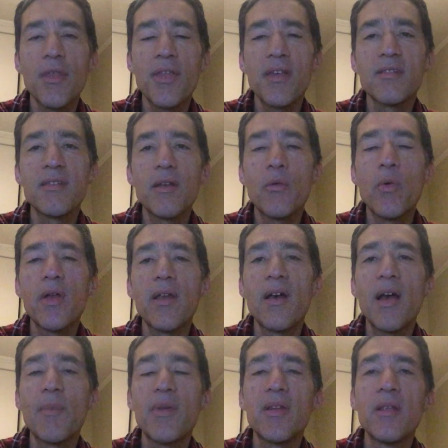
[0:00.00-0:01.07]
things that were
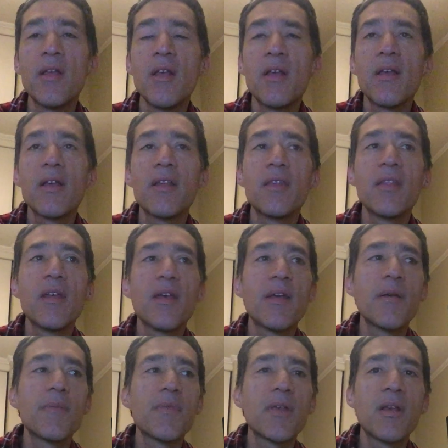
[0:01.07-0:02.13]
happening
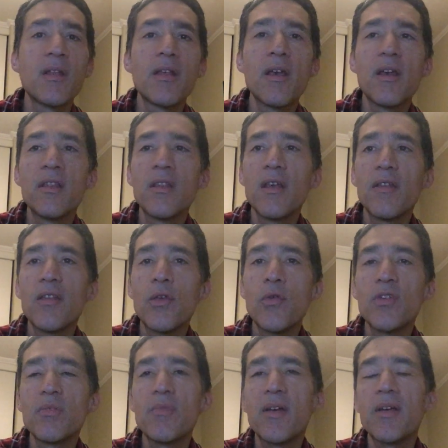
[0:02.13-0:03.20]
in the
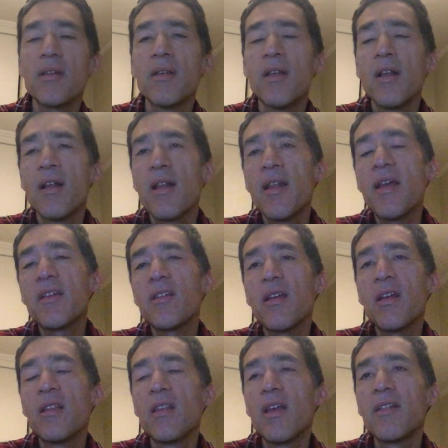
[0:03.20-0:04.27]
US market. Later
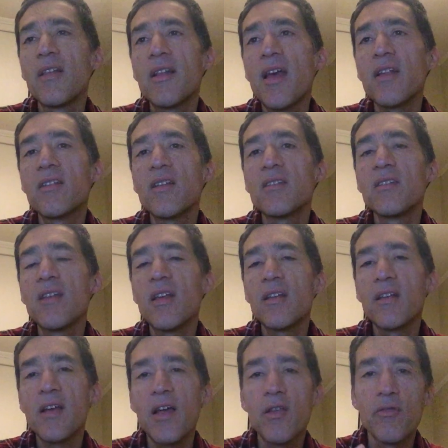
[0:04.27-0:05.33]
in the 90s,
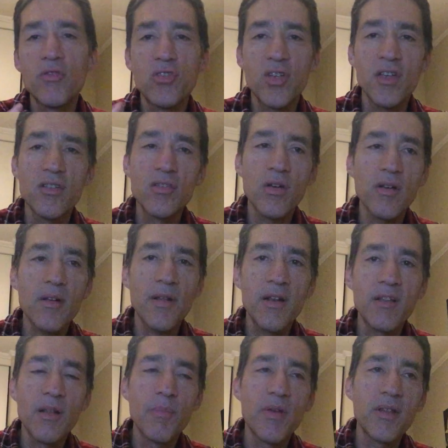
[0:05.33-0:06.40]
they kind of changed a
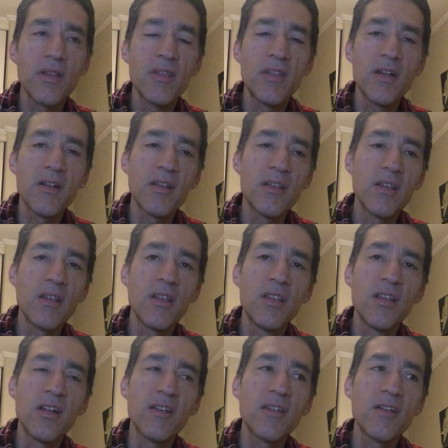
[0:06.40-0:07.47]
little bit
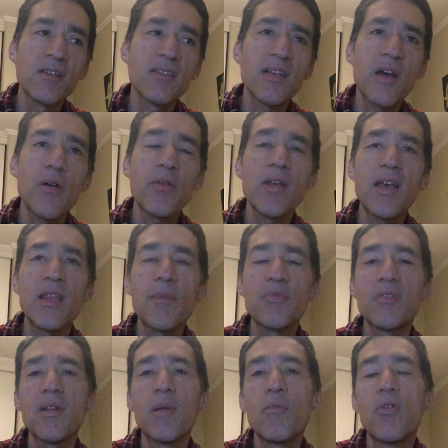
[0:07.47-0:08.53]
the sound,
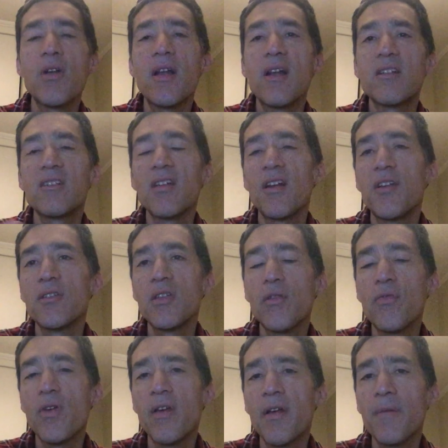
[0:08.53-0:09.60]
adapting a more
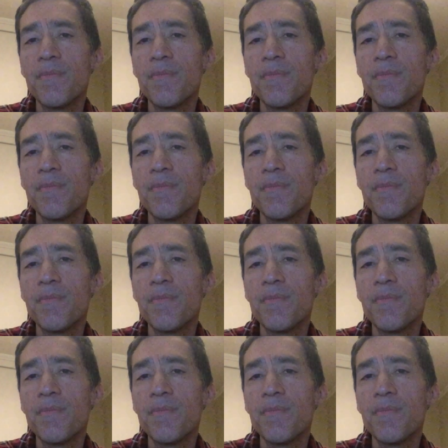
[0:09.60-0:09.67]
alternative